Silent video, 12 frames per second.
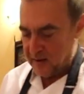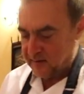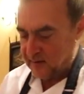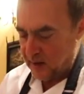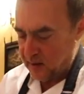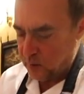
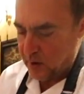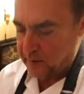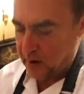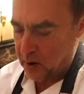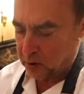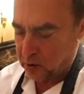Inside we have
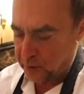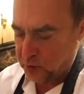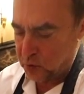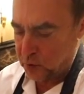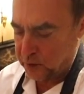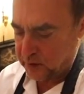a lot of
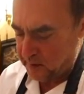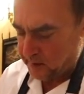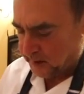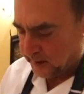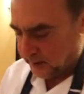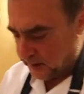juice,
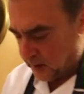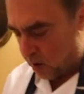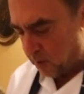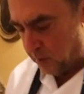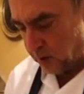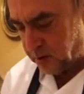
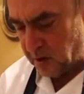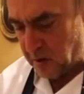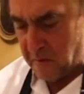almost